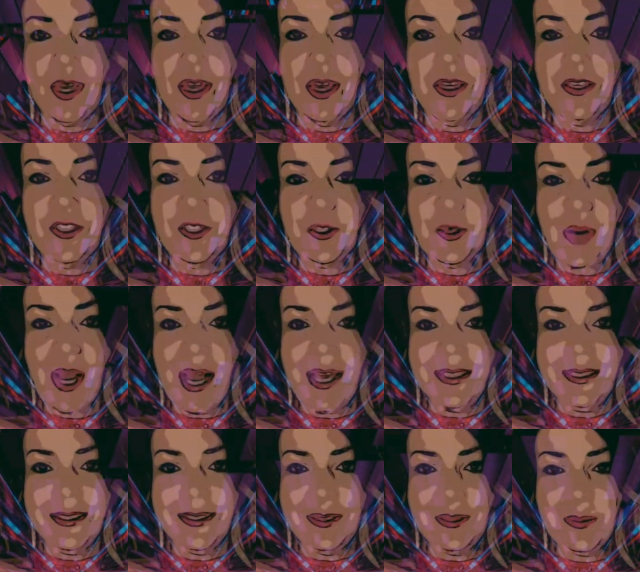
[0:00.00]
A
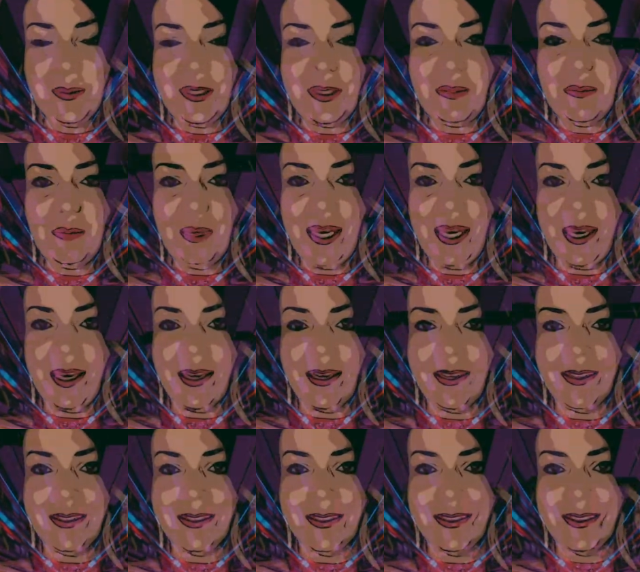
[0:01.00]
trance with
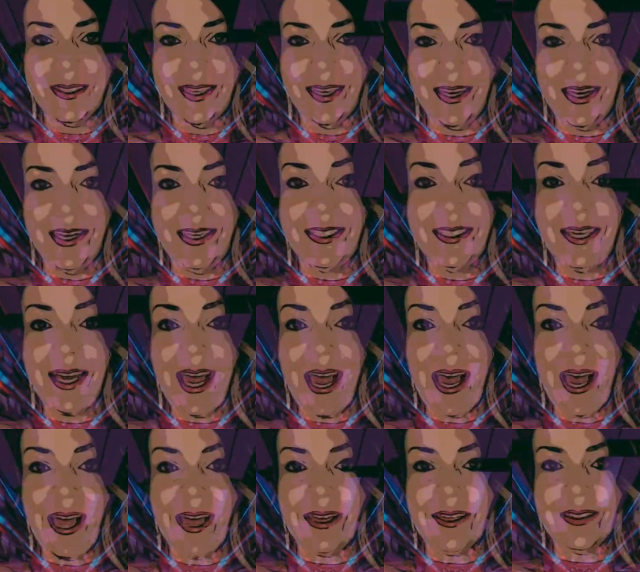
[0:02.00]
me
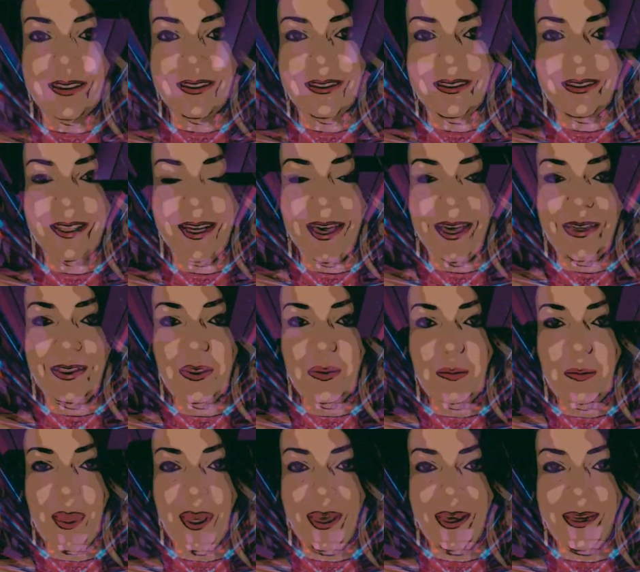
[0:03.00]
can and
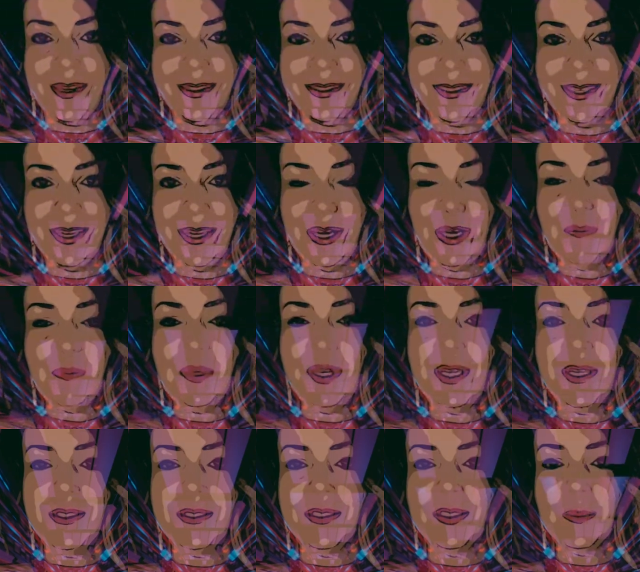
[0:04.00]
may
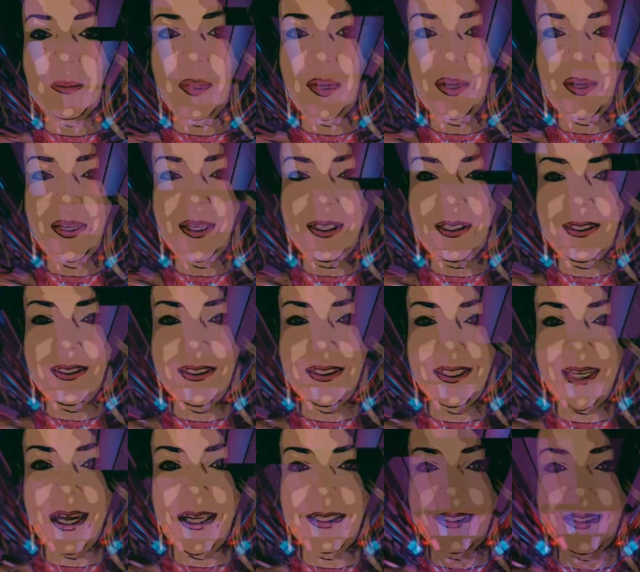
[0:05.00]
be
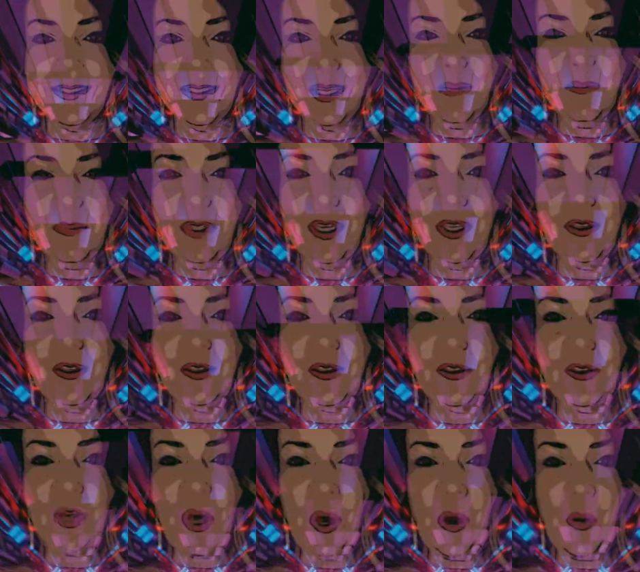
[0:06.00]
experienced as something
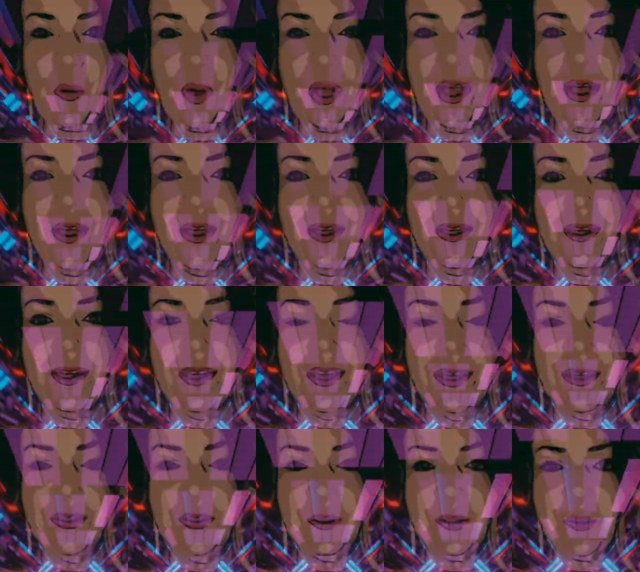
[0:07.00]
so
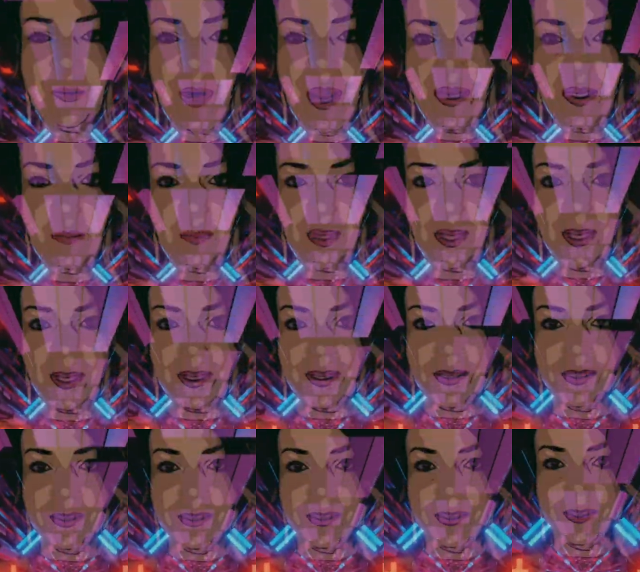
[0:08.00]
incredibly
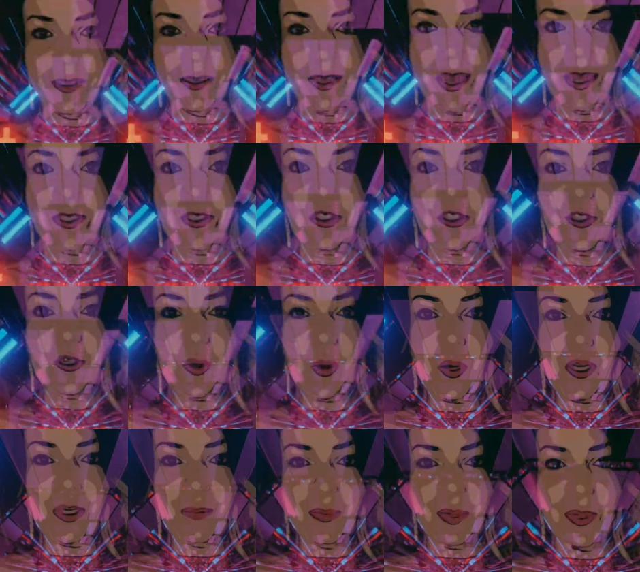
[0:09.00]

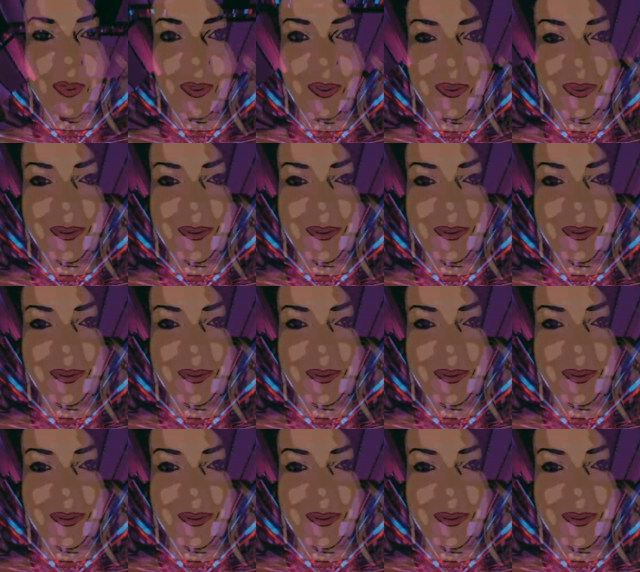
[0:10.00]
enjoyable.